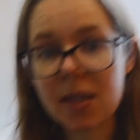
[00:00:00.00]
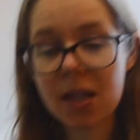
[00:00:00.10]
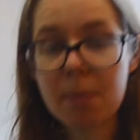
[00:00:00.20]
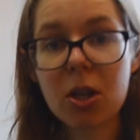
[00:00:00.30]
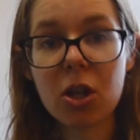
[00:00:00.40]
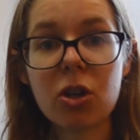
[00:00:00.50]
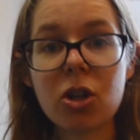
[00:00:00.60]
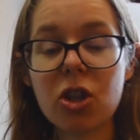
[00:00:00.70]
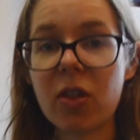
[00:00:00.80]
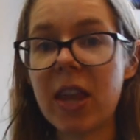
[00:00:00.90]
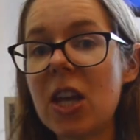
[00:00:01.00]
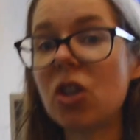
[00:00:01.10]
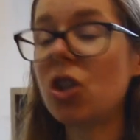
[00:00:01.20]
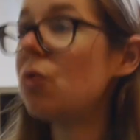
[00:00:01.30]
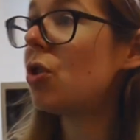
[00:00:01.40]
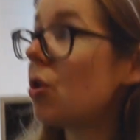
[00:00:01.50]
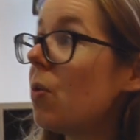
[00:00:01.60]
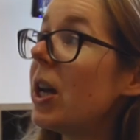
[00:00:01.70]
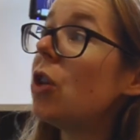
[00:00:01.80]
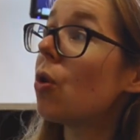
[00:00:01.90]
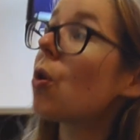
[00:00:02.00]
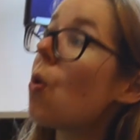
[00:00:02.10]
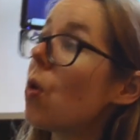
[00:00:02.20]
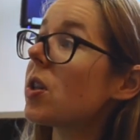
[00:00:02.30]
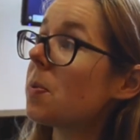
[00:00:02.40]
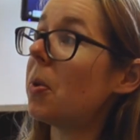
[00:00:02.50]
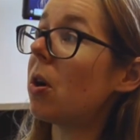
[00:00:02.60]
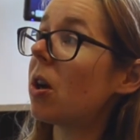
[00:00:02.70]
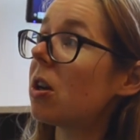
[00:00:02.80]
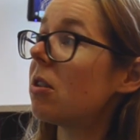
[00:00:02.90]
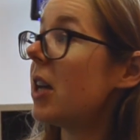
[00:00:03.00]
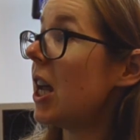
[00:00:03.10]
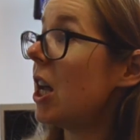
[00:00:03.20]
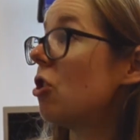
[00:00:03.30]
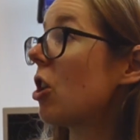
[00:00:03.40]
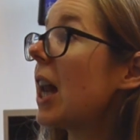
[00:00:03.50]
similar to things you do in your course book in your